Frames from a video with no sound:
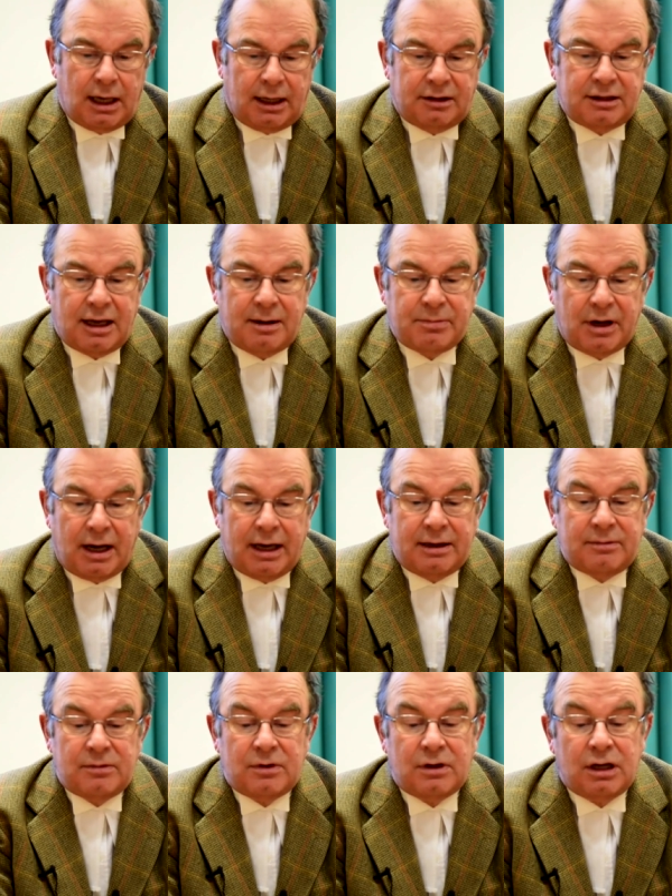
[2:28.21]
and
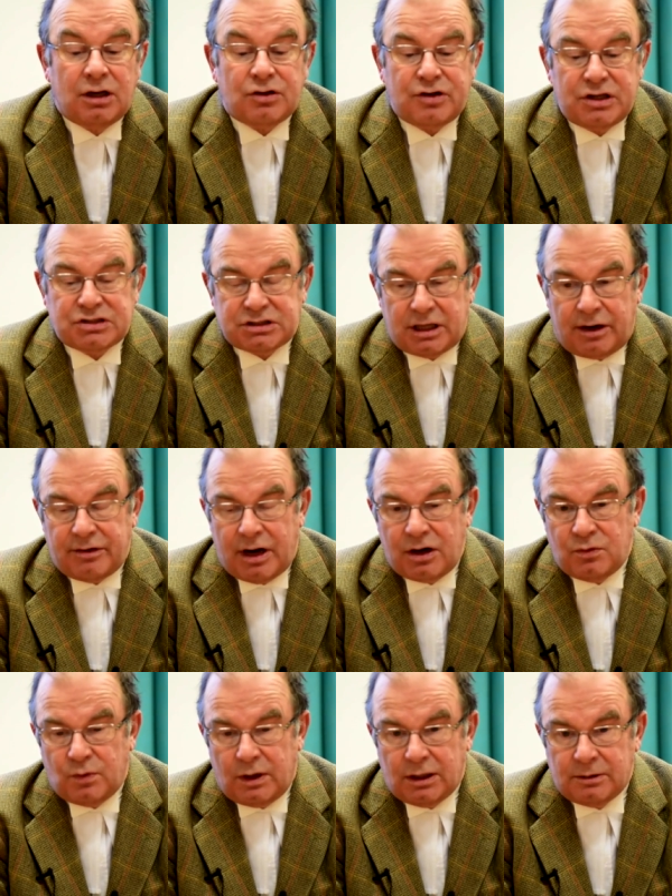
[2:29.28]
thereby increase their
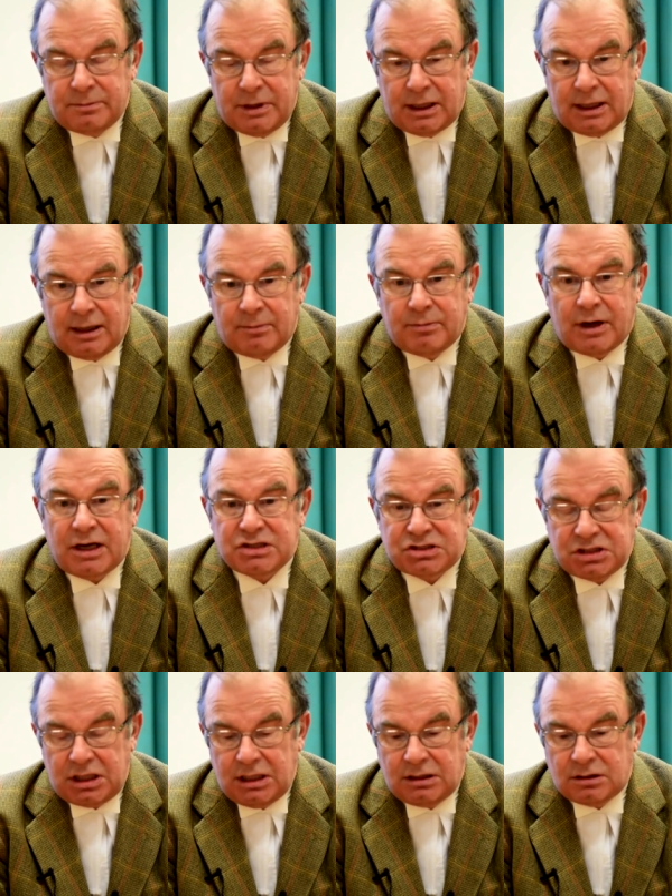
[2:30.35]
own well-being by
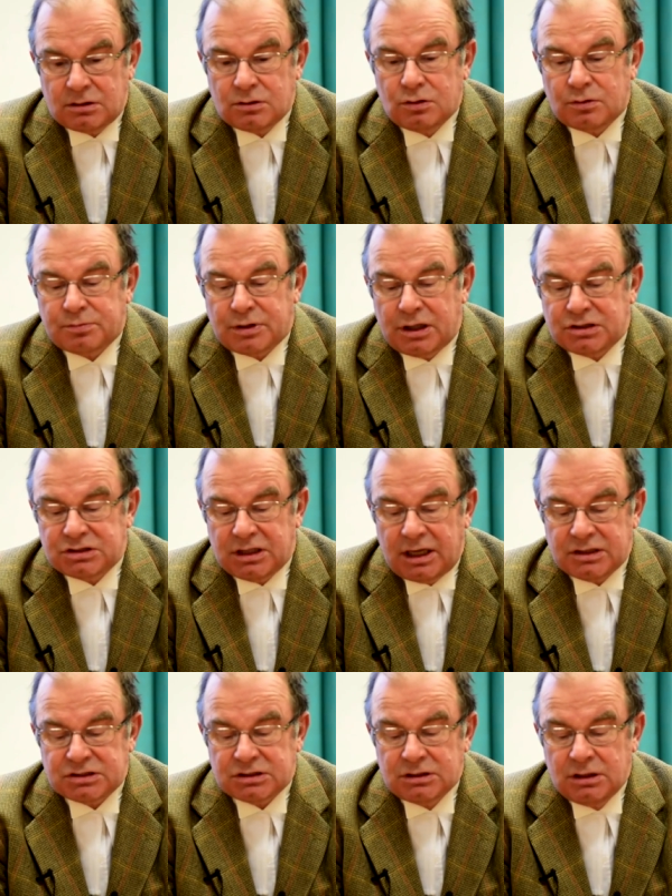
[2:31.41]
seeing the court
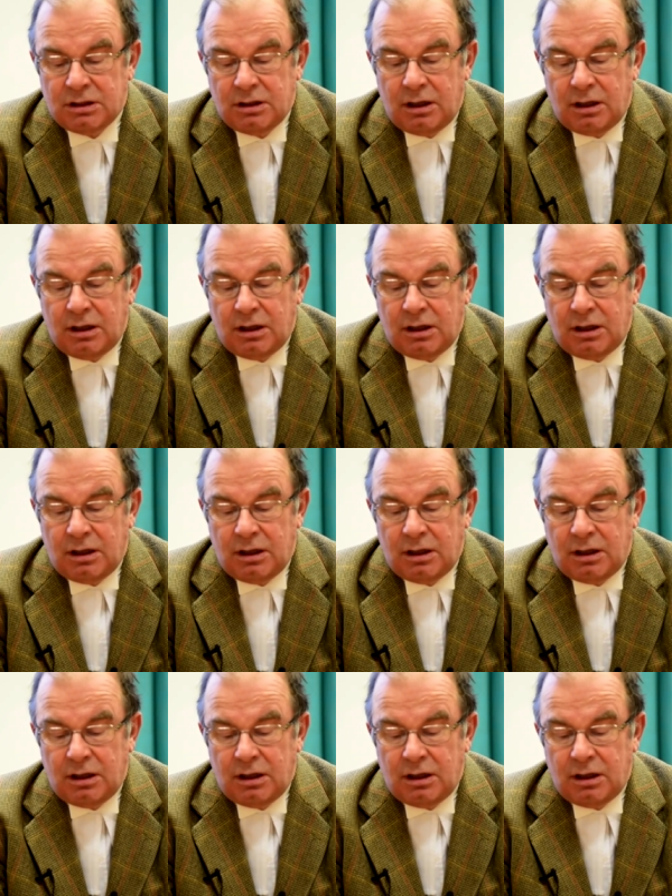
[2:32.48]
process